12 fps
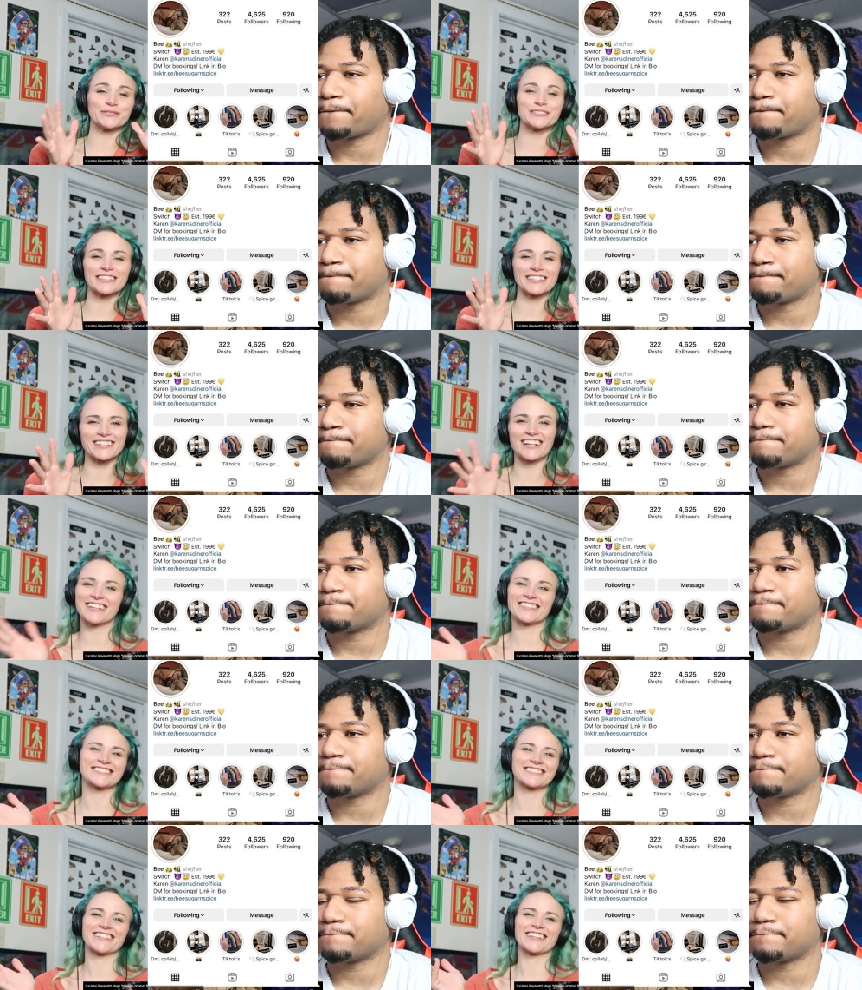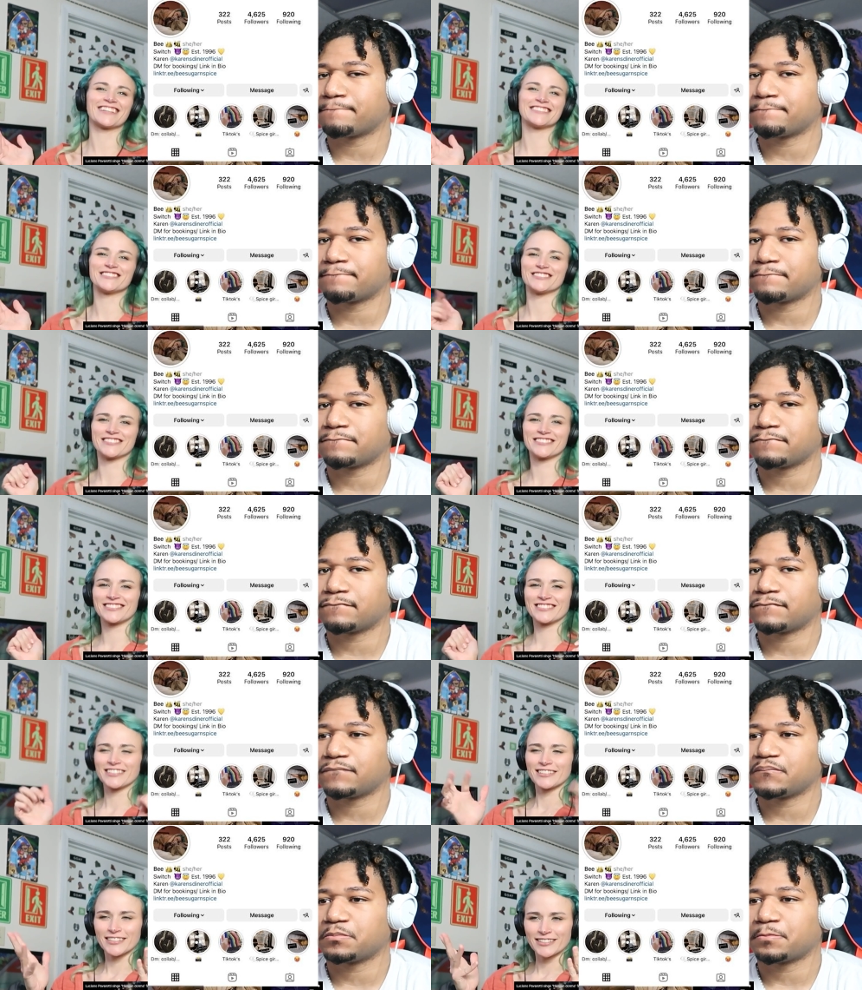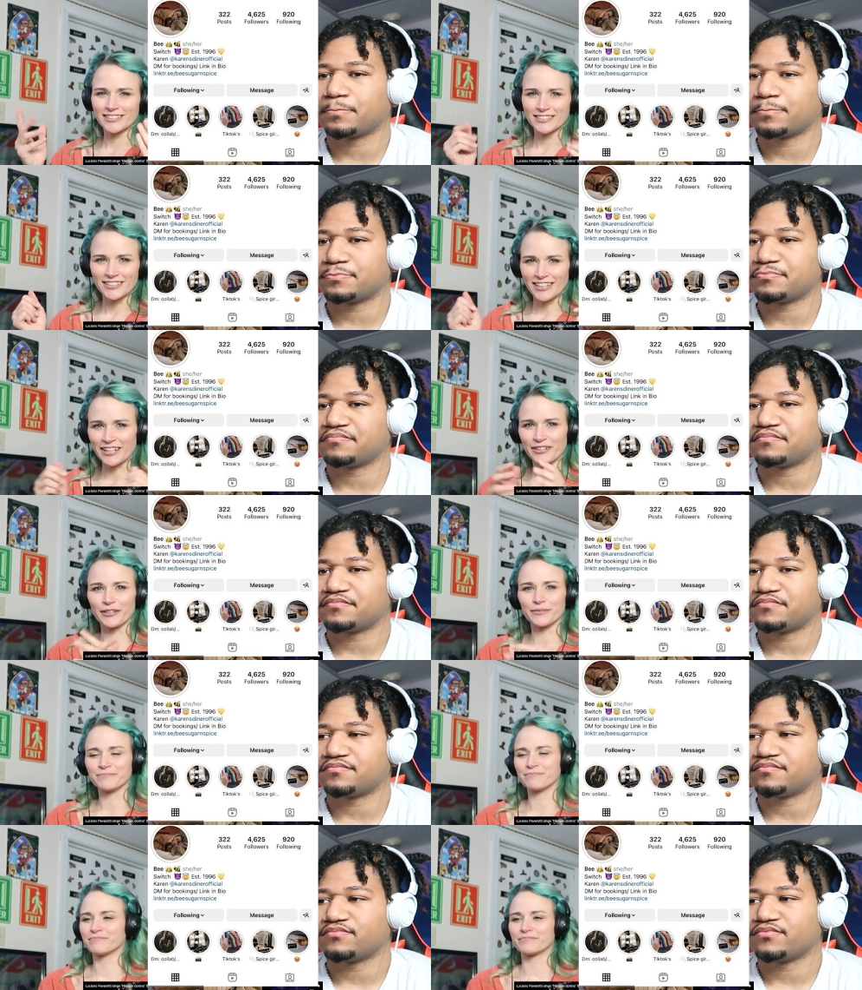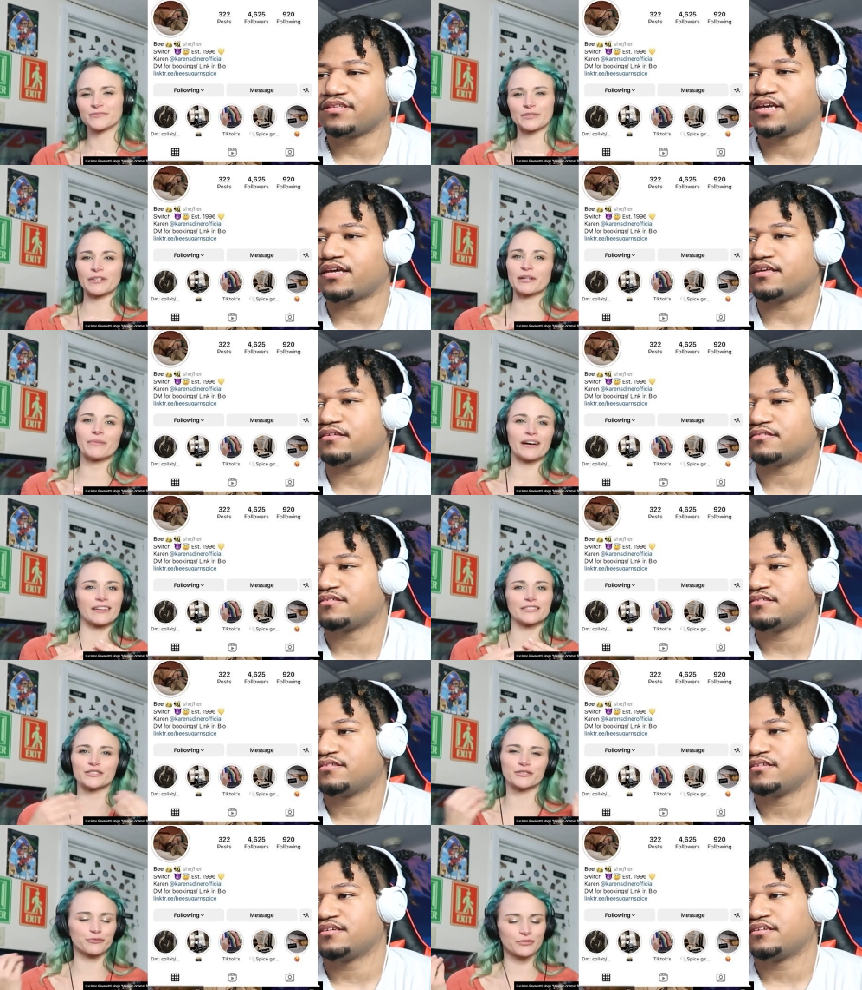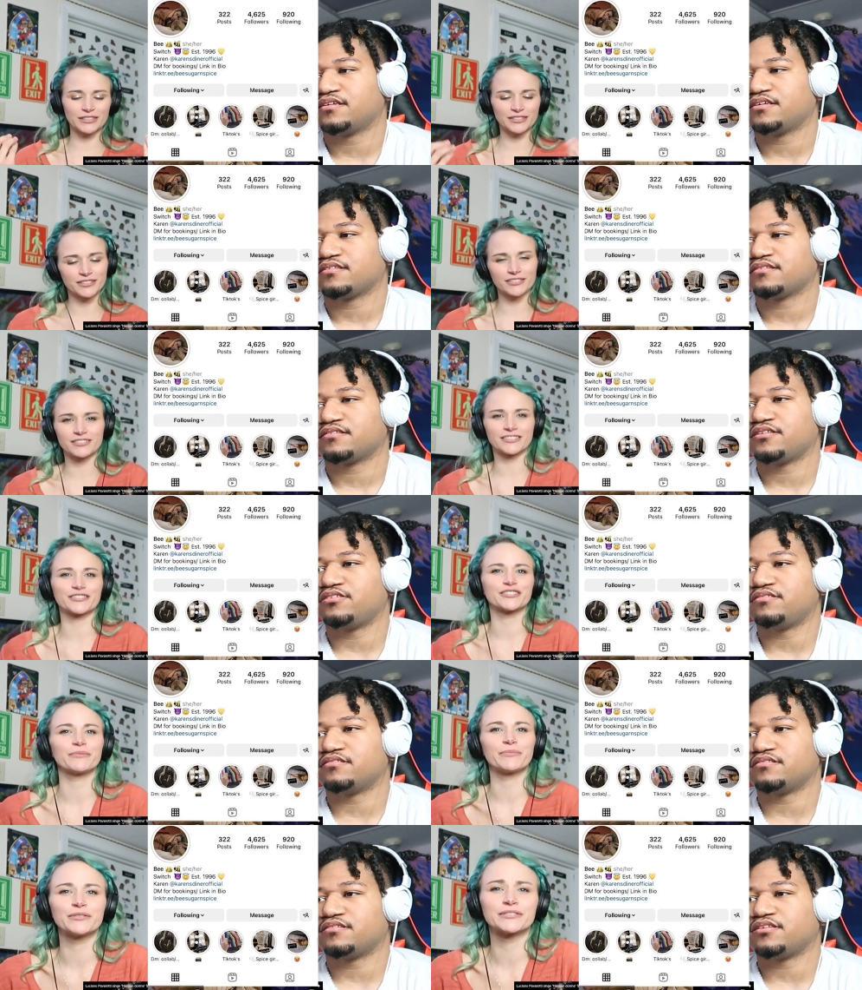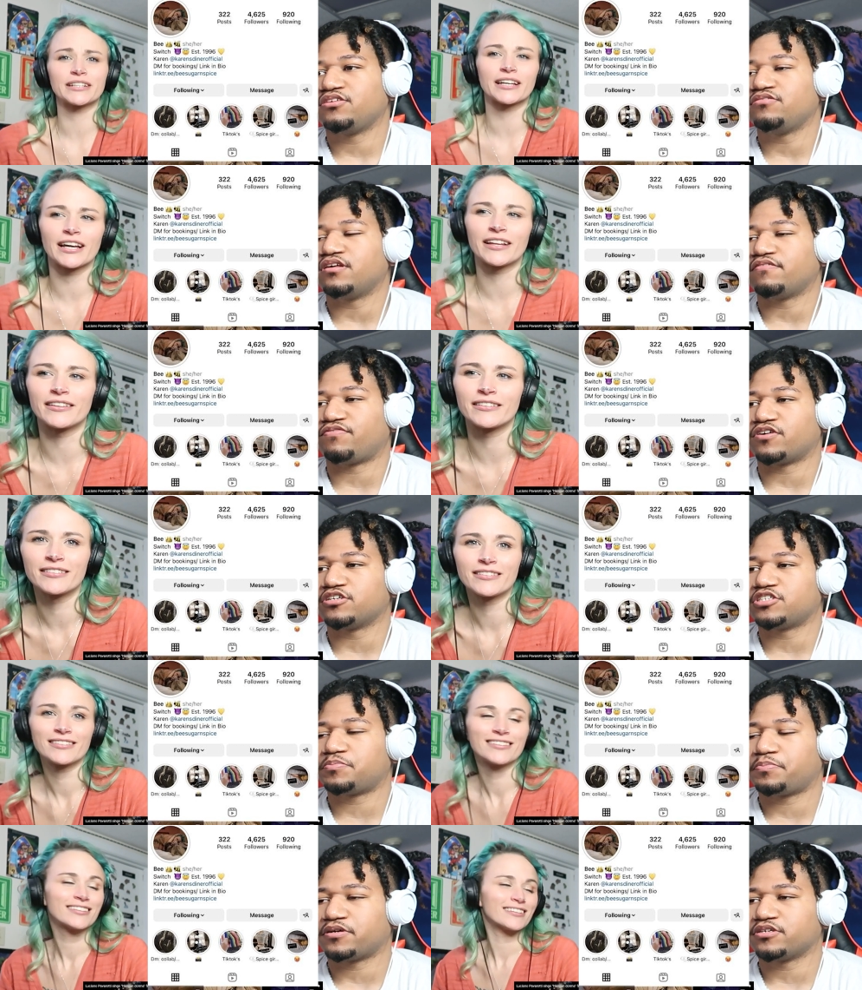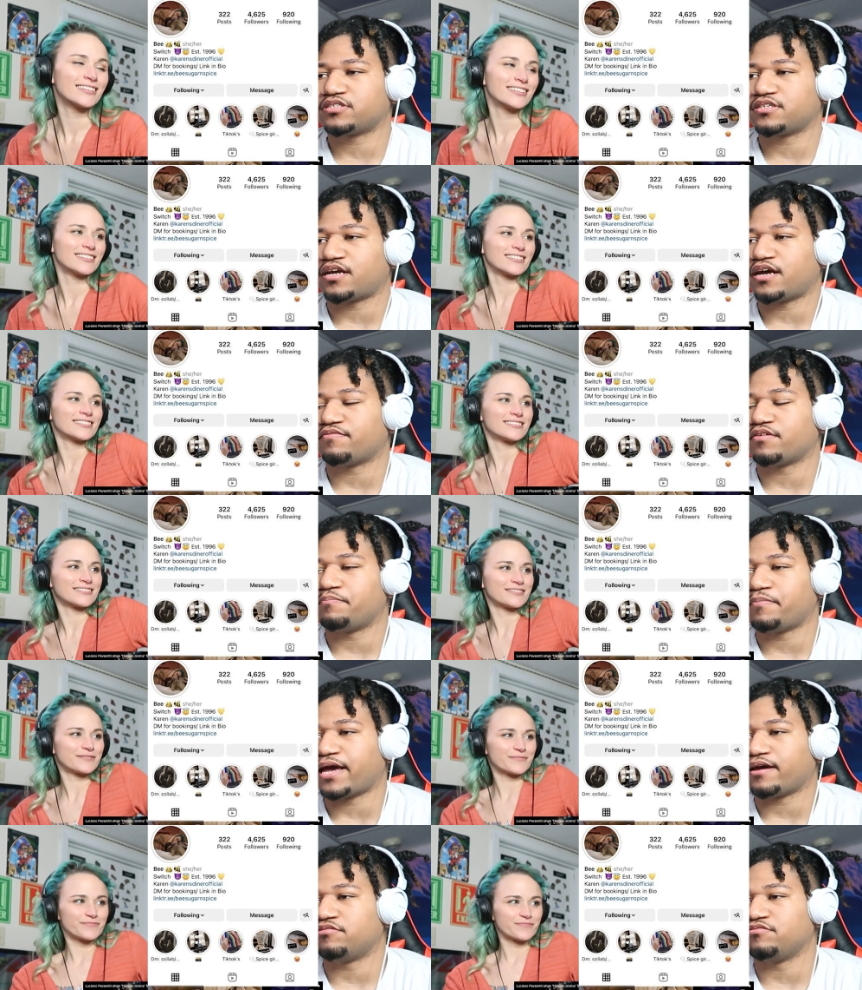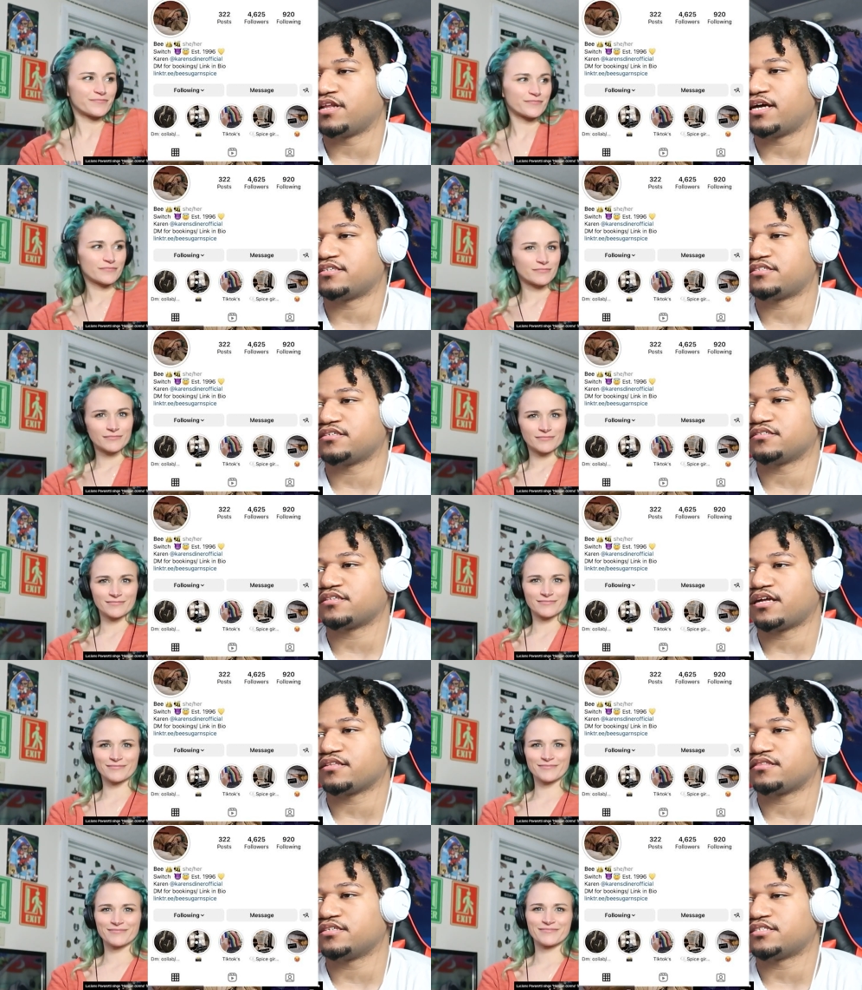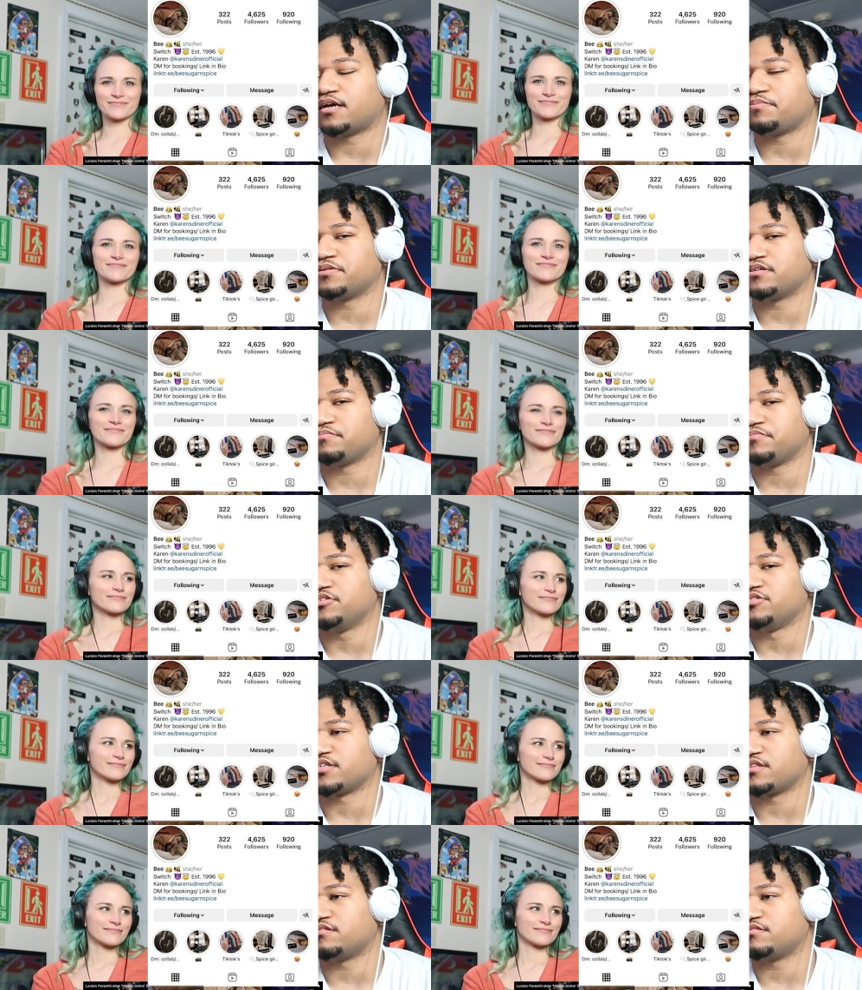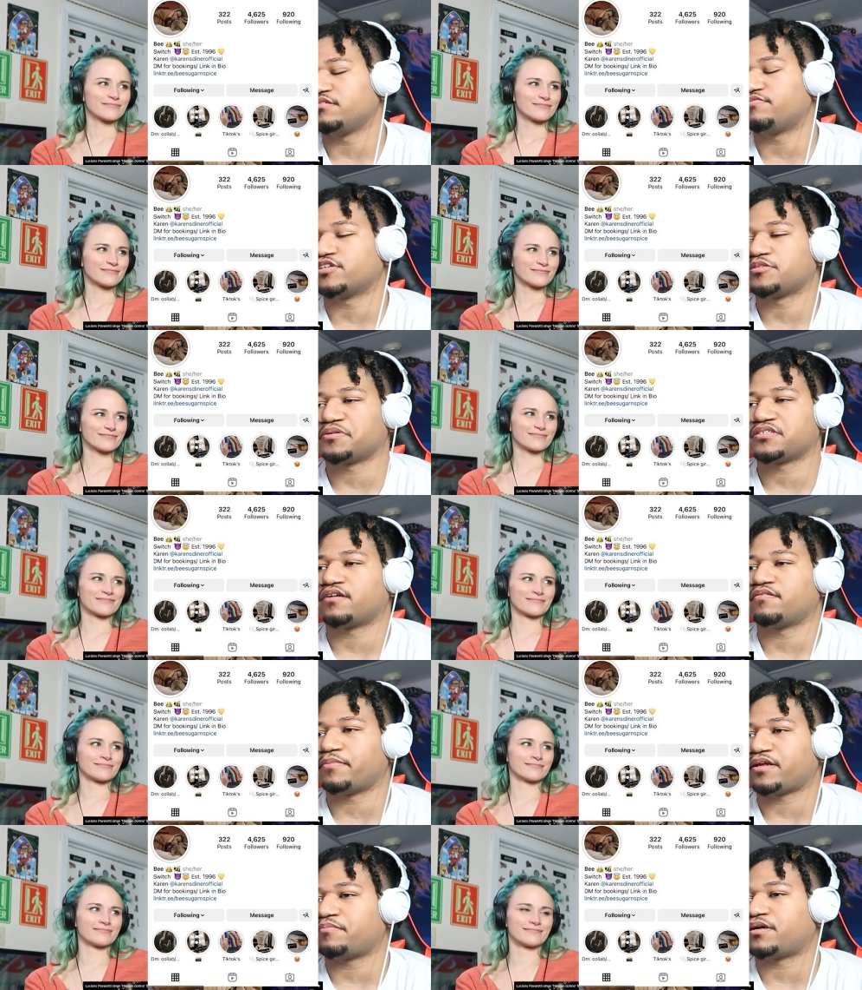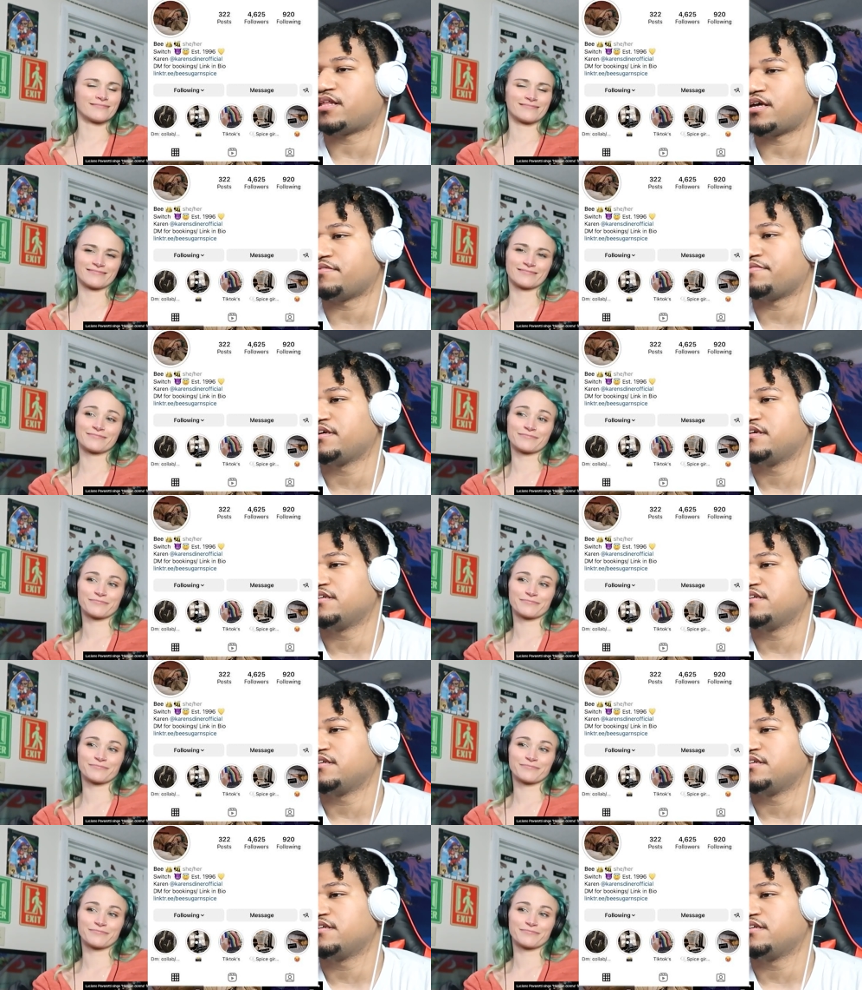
Speaker 1: music. Honestly, it just I don't know. Yeah, about it just is such good music. You the first
Speaker 2: person I ever met who likes this like this type of music though. You the first person I ever met in my life.